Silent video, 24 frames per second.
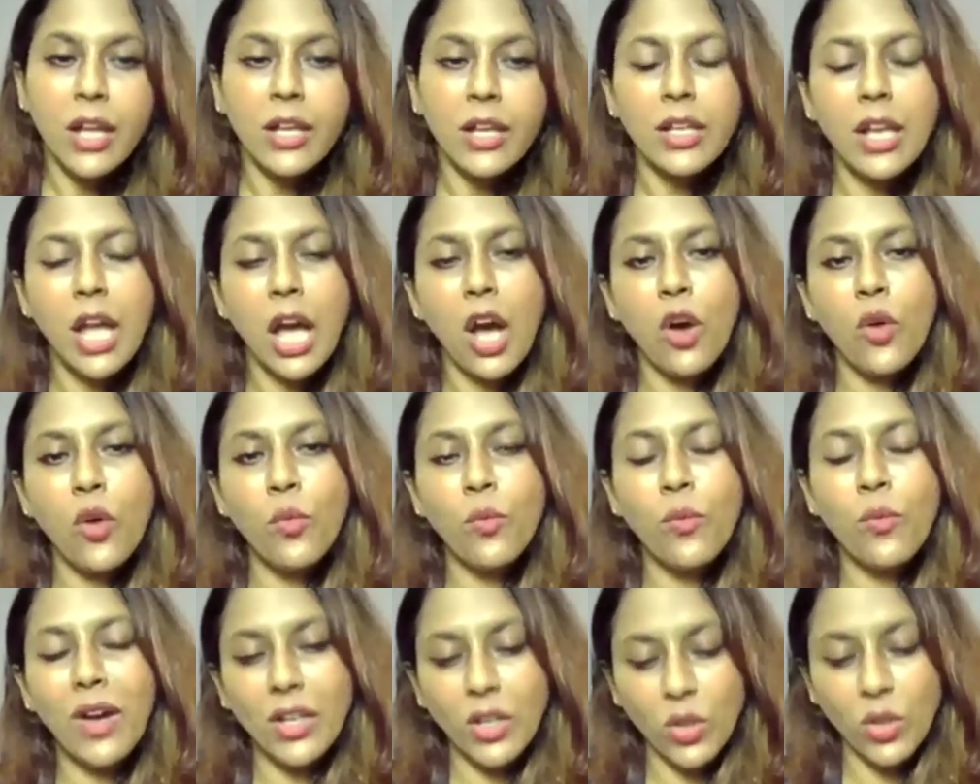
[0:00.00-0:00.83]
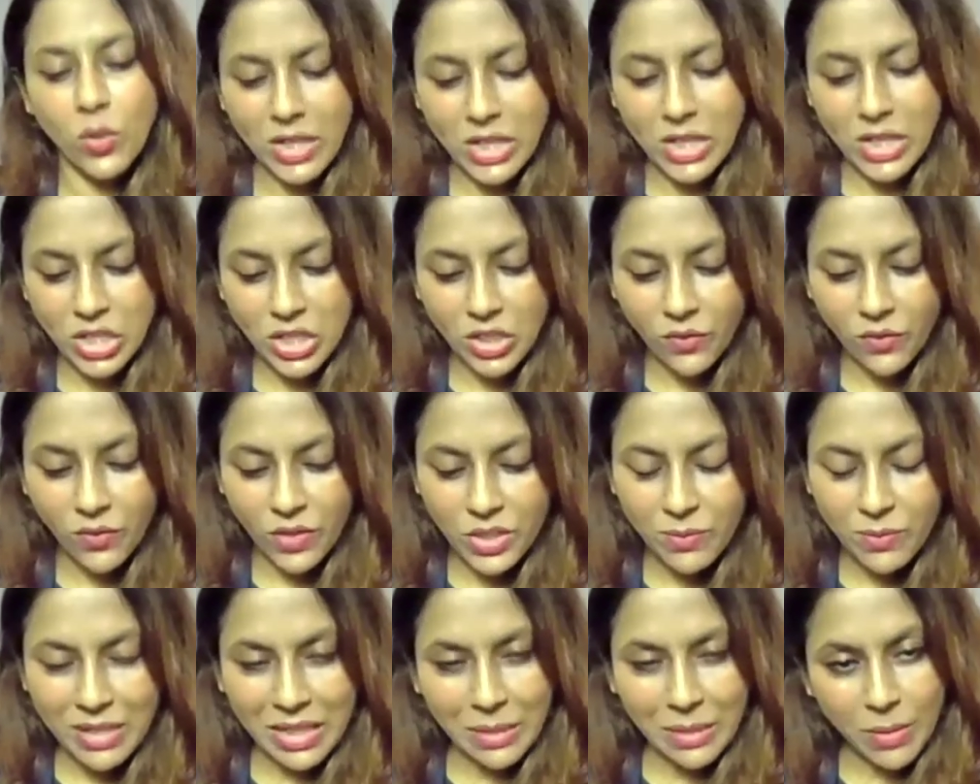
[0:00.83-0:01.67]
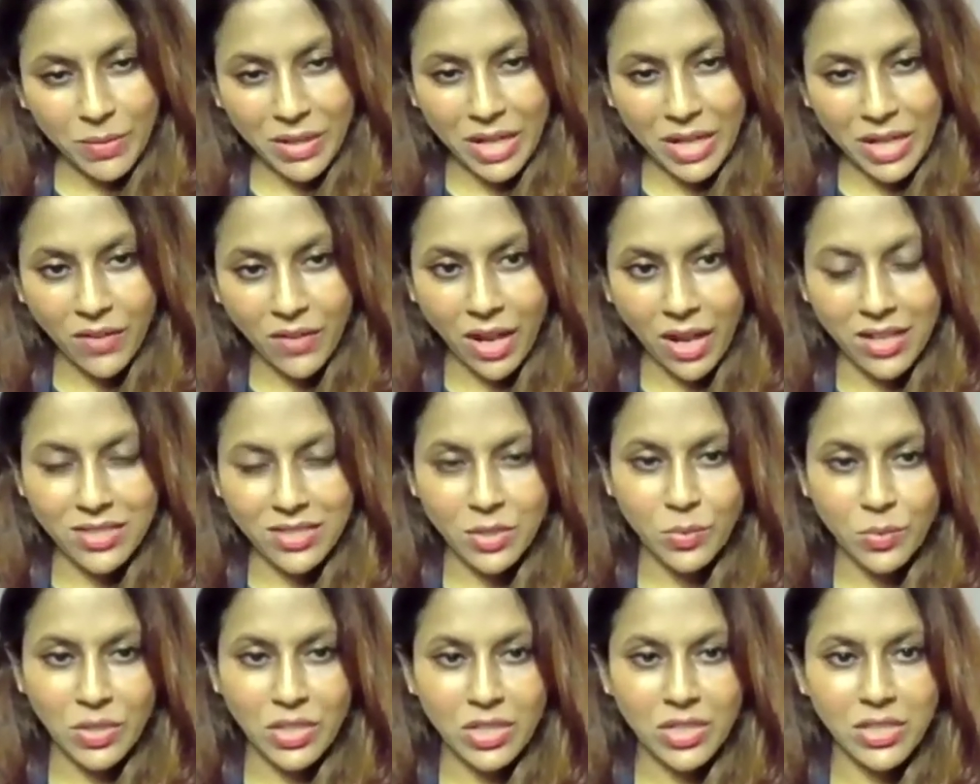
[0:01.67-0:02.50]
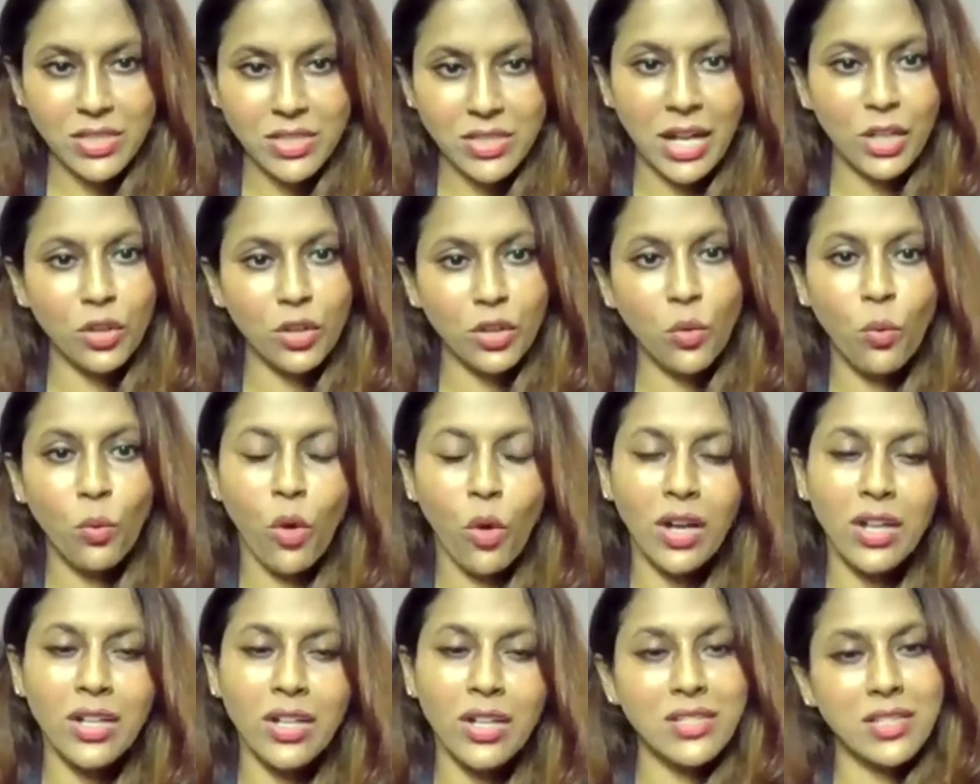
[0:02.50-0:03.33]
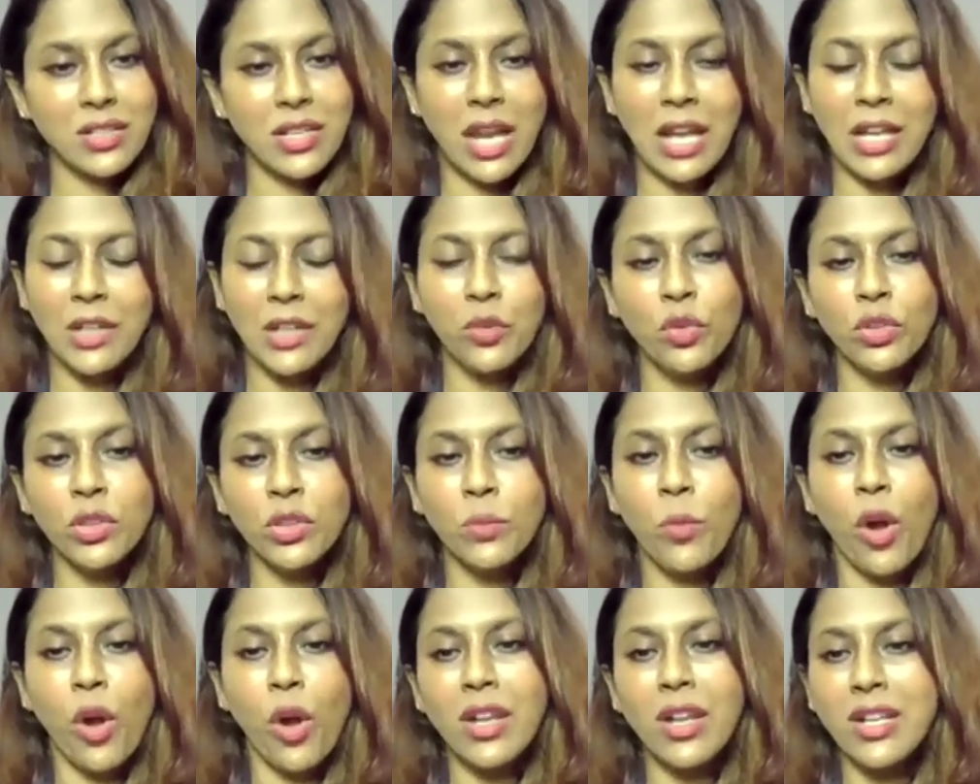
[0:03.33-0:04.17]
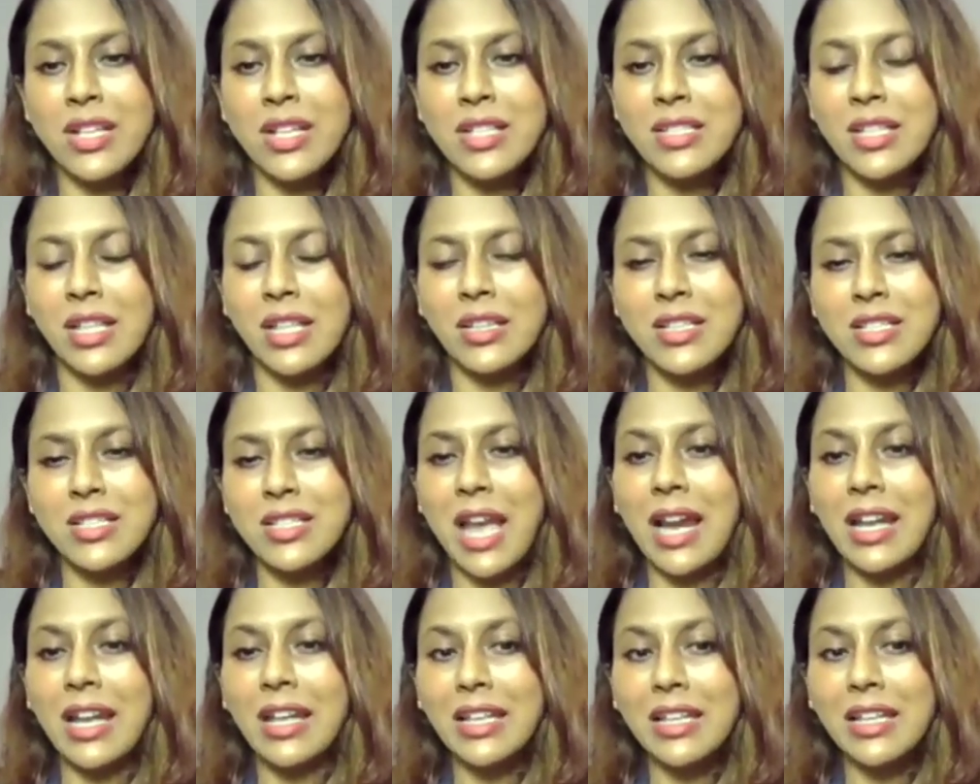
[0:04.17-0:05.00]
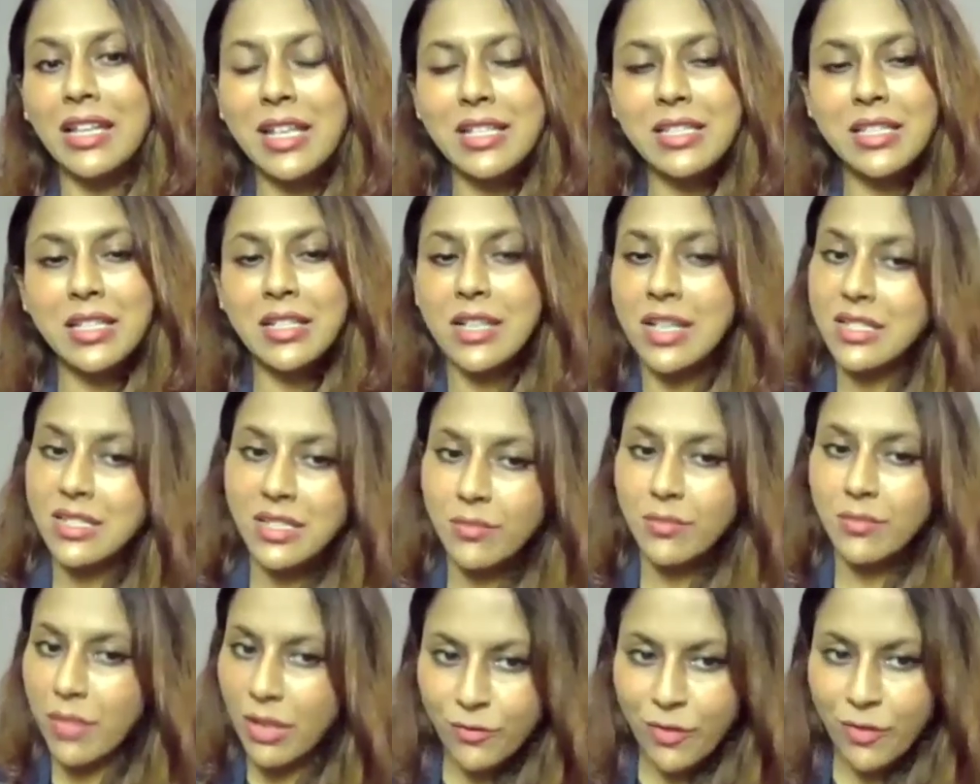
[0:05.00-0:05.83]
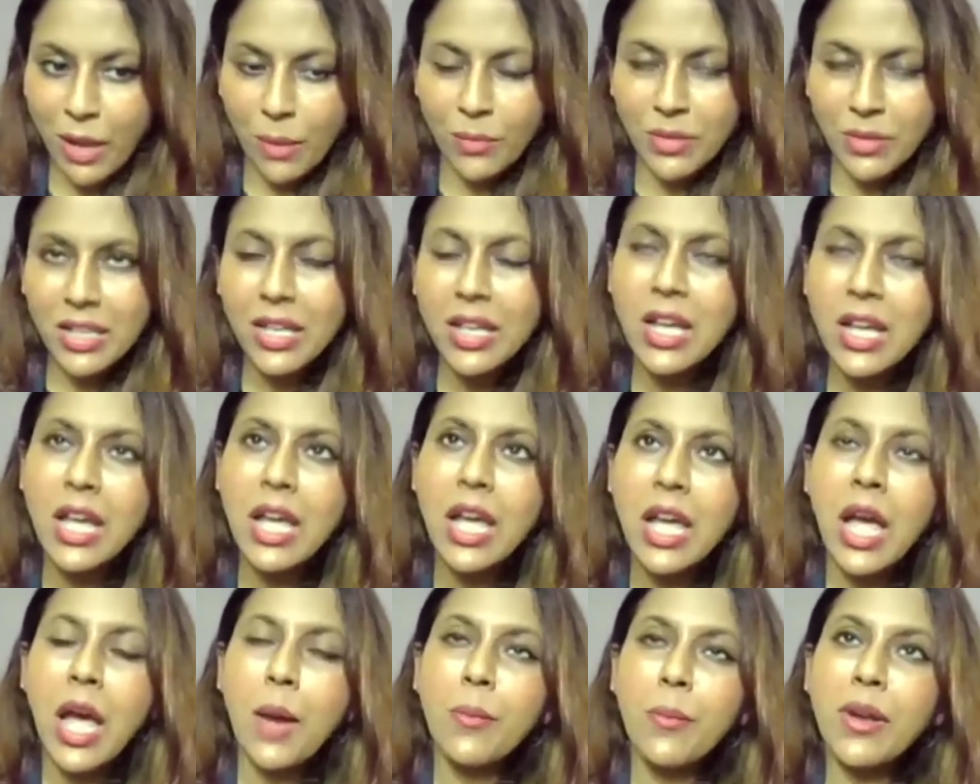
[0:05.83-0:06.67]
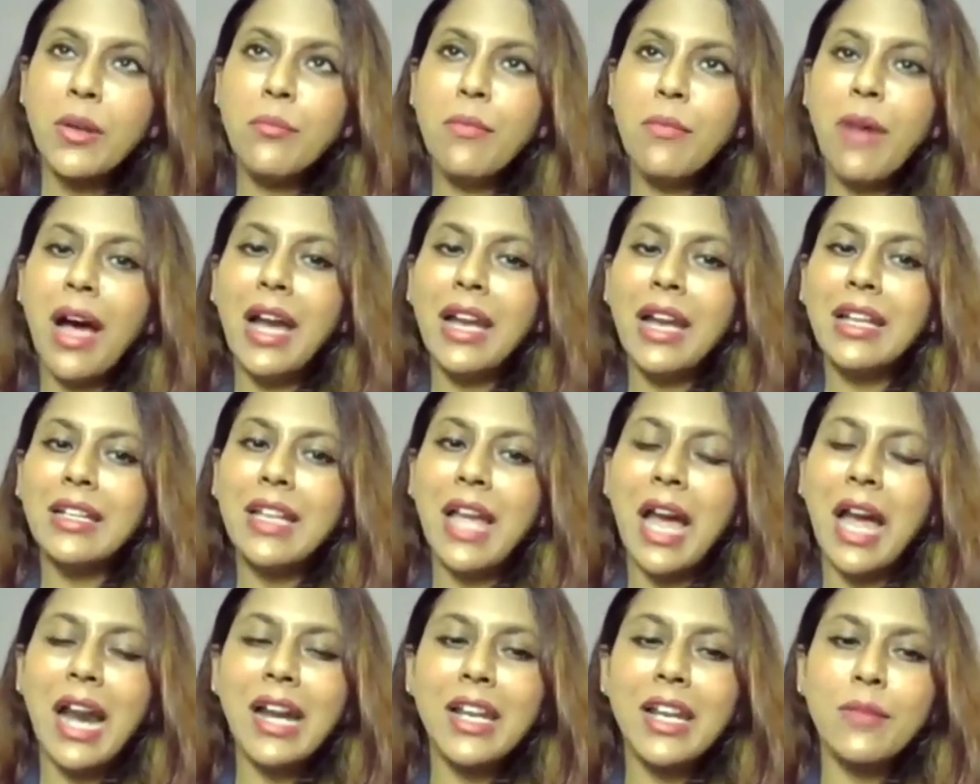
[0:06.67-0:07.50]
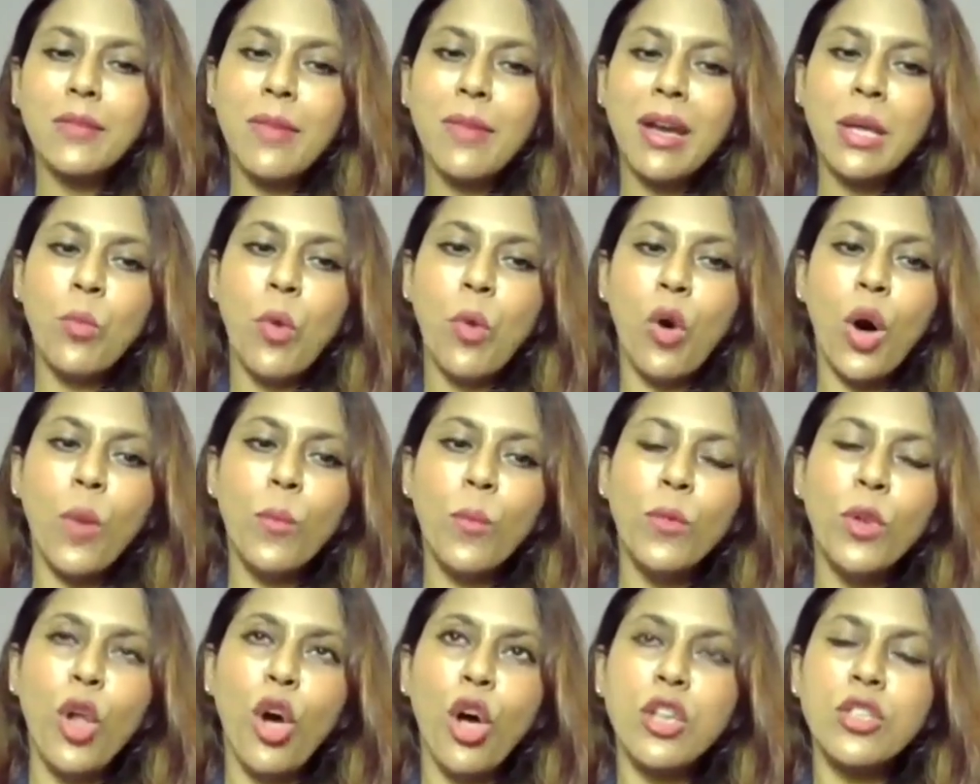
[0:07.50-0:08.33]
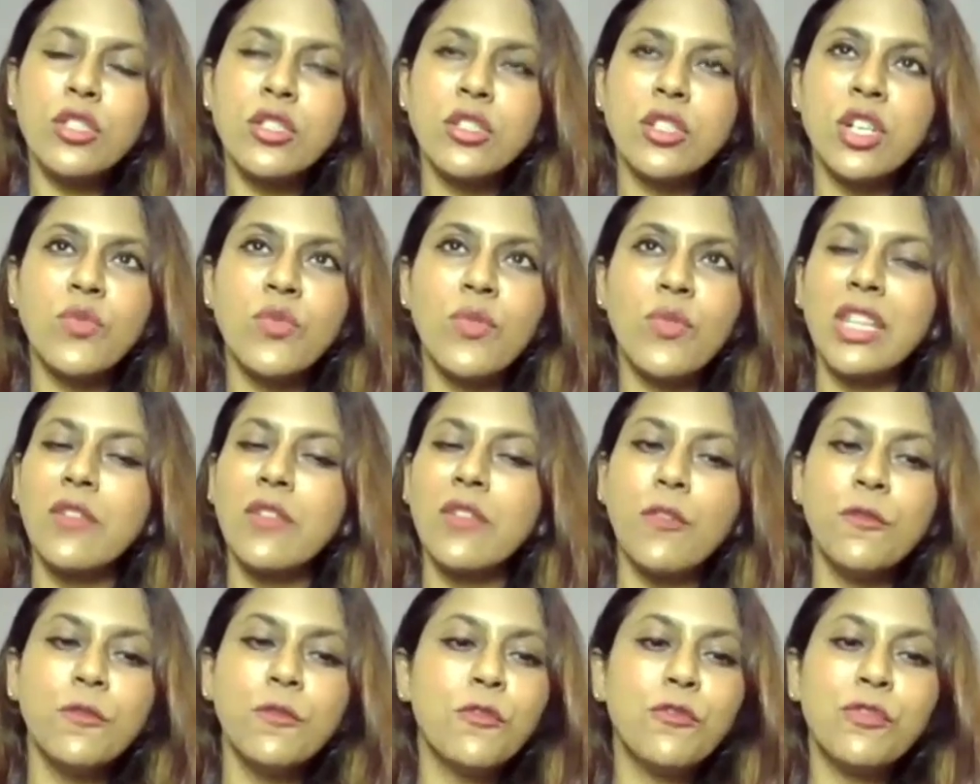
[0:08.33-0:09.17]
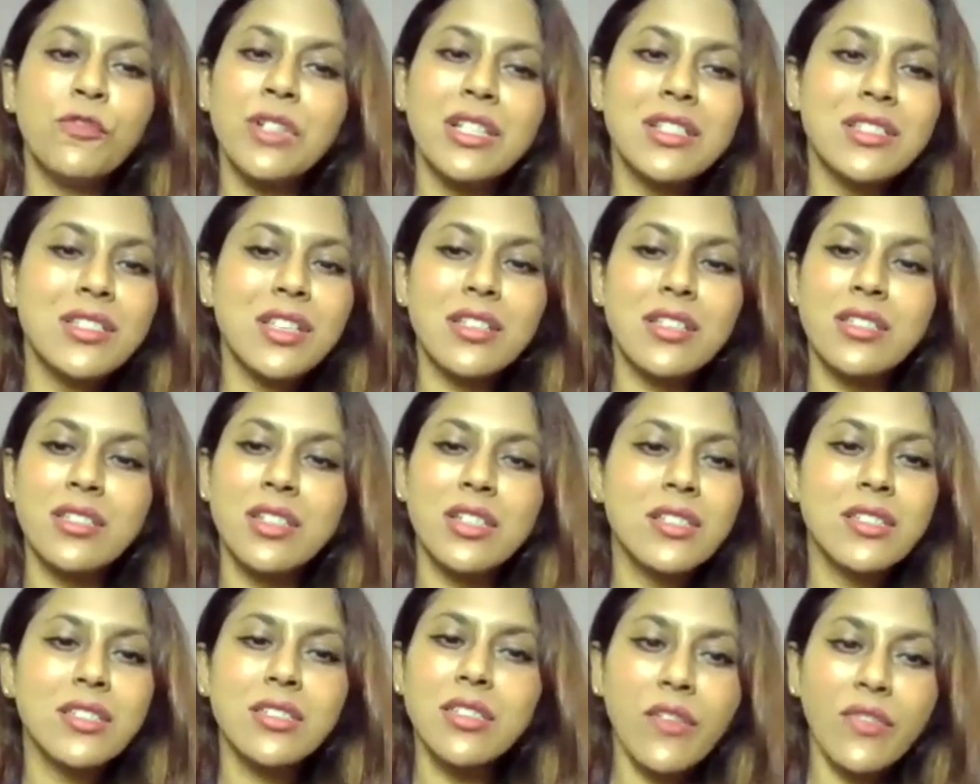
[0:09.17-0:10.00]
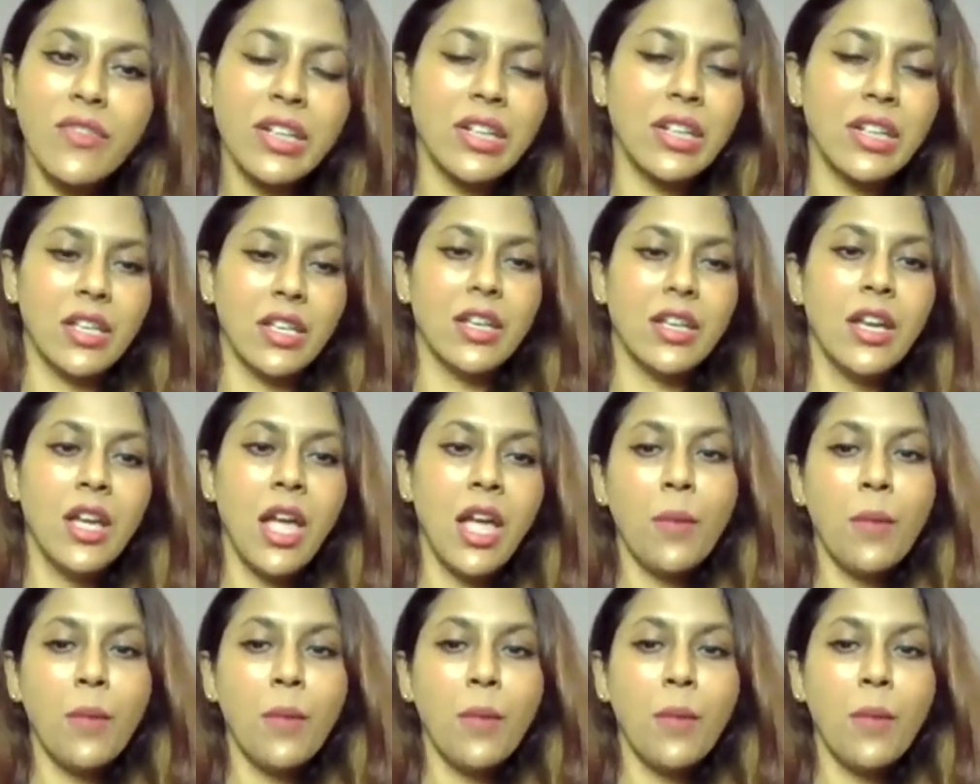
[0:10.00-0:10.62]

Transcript: Now one question which many people have asked me is that, what, listen, I know the baldness and the scantiness runs in my family, but my dad and my mom lost it when they were 50, 60, 70.